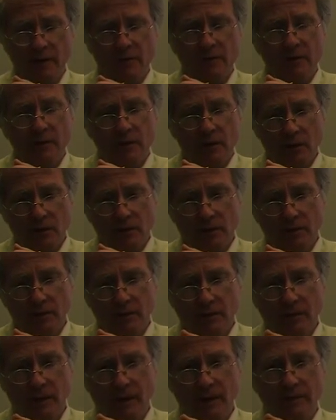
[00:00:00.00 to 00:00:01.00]
If you
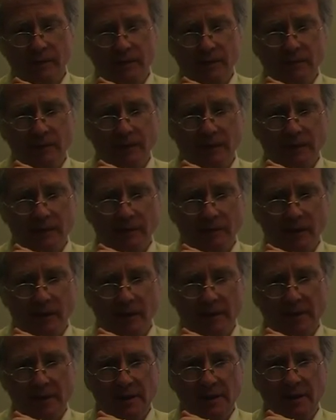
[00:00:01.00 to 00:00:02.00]
know you have
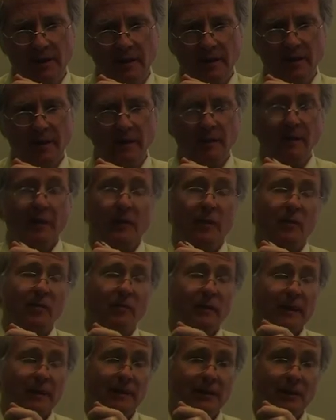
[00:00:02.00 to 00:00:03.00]
responsibility,
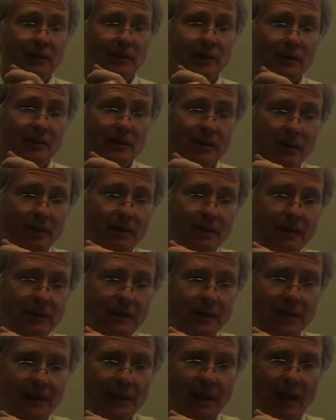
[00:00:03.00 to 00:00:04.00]
you may still
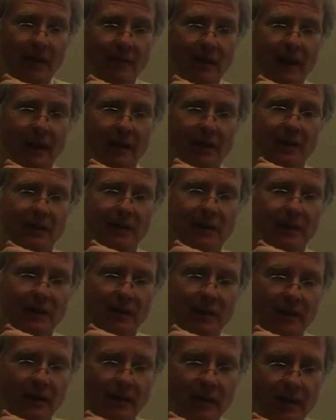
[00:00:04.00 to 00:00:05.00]
choose the same action,
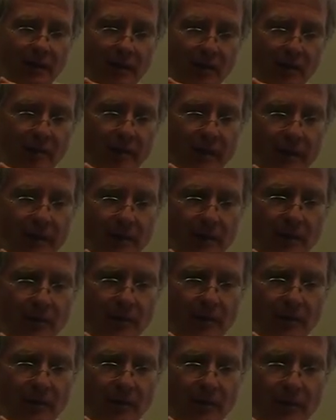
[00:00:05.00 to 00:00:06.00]
but
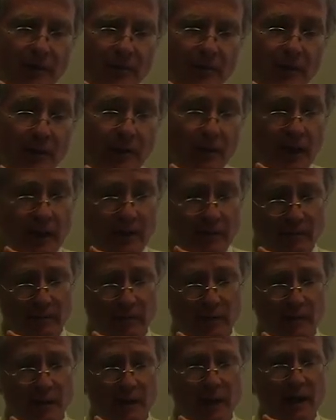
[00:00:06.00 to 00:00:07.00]
do you
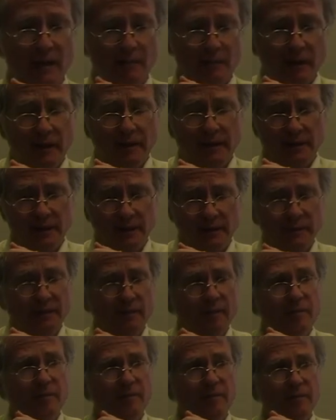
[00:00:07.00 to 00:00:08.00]
have more liability
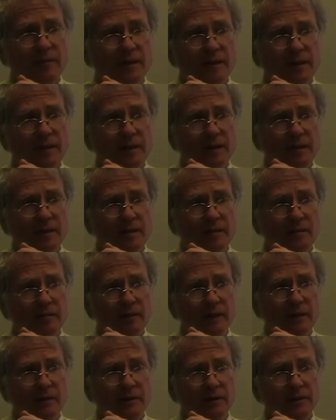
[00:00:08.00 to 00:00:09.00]

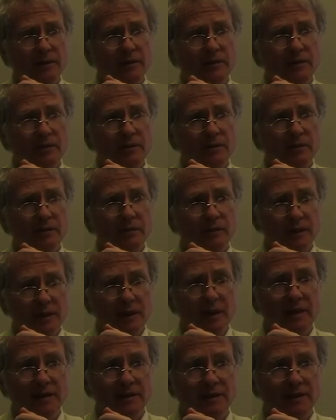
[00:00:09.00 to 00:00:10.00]
because you took
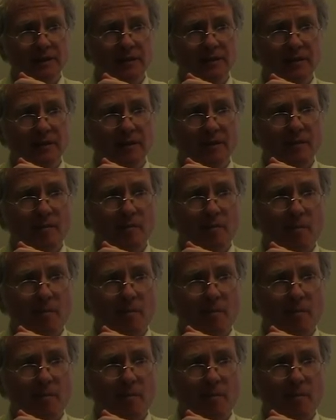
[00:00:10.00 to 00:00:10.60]
the test?